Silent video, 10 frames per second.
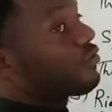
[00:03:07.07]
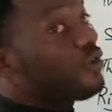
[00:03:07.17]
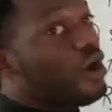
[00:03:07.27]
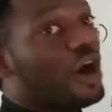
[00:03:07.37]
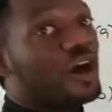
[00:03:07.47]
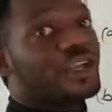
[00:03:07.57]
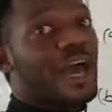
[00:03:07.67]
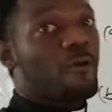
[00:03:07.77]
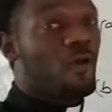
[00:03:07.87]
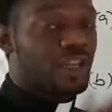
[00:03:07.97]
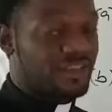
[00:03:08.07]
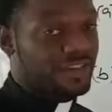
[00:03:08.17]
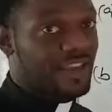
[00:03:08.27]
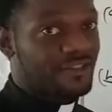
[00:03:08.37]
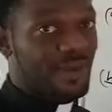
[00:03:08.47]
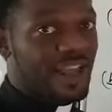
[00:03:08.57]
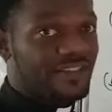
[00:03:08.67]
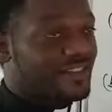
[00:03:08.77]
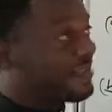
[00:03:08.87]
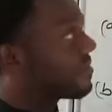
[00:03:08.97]
So all that qualities,
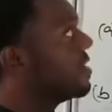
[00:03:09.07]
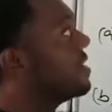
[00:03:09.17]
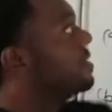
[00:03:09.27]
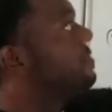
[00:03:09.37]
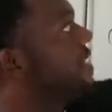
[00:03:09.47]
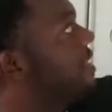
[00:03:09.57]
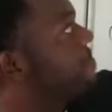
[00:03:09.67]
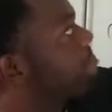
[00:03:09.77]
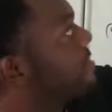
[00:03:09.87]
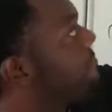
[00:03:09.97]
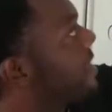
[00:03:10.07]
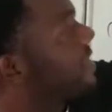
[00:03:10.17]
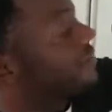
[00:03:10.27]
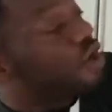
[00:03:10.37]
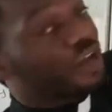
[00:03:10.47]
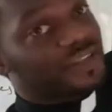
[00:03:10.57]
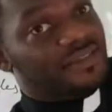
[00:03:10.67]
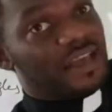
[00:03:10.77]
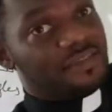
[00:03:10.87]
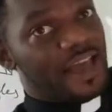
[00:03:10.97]
except the fact that all the
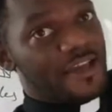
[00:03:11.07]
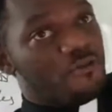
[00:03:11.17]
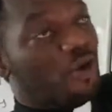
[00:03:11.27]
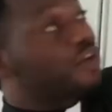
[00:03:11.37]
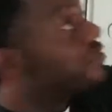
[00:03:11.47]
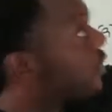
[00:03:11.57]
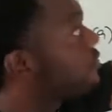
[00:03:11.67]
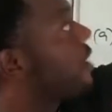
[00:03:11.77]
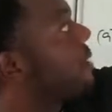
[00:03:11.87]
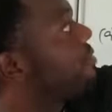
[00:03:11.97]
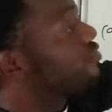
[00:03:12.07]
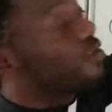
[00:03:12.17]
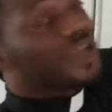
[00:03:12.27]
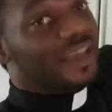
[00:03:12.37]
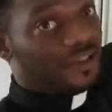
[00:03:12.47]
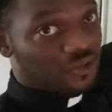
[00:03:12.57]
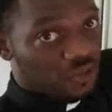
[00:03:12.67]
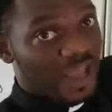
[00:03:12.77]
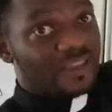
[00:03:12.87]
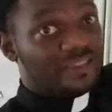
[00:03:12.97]
sides are equal, is also happening. So a
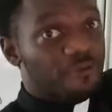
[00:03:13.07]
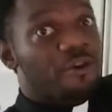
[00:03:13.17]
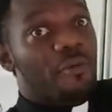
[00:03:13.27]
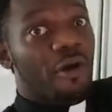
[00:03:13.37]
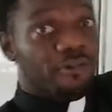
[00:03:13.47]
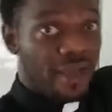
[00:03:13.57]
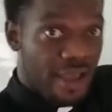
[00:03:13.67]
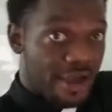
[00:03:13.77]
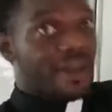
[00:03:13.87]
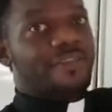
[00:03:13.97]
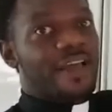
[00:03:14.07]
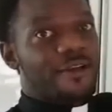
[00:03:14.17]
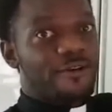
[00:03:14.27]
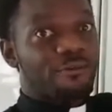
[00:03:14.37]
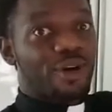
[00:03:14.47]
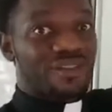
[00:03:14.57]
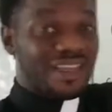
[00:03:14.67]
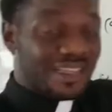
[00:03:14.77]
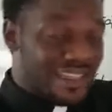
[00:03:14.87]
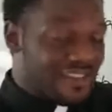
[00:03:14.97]
square is a form of rectangle.
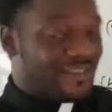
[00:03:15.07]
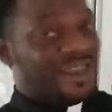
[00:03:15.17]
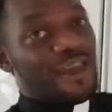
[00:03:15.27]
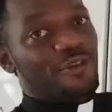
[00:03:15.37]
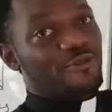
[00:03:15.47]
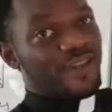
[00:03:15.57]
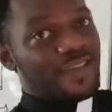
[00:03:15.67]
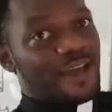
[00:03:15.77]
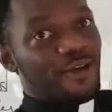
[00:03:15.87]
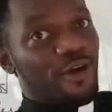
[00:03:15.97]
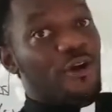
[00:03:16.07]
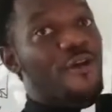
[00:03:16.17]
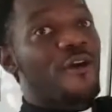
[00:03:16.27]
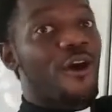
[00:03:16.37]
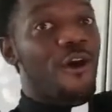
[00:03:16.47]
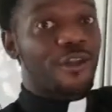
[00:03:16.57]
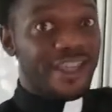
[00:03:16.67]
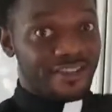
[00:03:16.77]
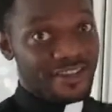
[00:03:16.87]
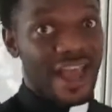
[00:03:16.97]
But in this kind of rectangle, all
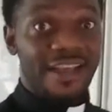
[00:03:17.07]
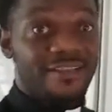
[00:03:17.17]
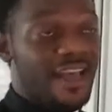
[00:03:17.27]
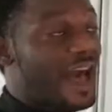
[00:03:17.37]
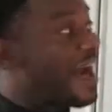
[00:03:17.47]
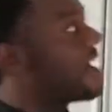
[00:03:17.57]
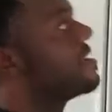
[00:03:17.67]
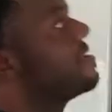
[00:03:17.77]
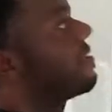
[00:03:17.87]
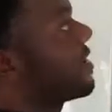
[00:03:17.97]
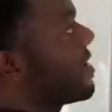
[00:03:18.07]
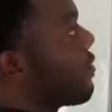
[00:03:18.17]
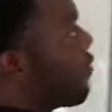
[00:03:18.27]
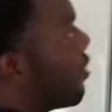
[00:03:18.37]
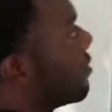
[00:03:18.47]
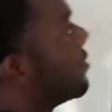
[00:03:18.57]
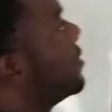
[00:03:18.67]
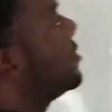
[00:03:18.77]
the sides are equal.